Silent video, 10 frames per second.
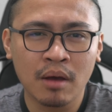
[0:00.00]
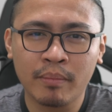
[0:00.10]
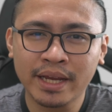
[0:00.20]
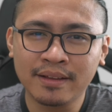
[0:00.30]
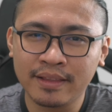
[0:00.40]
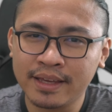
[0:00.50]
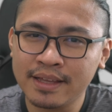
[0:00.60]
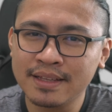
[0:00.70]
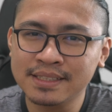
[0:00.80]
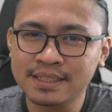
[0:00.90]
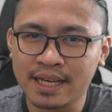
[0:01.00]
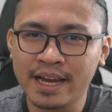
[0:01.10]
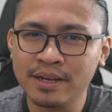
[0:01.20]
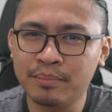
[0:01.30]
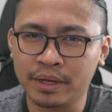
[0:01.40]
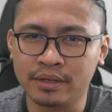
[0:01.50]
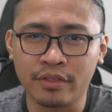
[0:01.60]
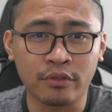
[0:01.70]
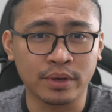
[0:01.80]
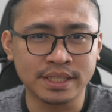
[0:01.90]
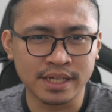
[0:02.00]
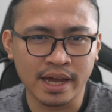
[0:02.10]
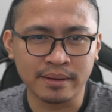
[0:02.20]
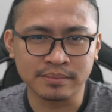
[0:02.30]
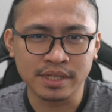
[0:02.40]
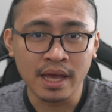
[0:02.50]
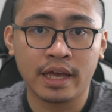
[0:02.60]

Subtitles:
by clicking the side button 3 times.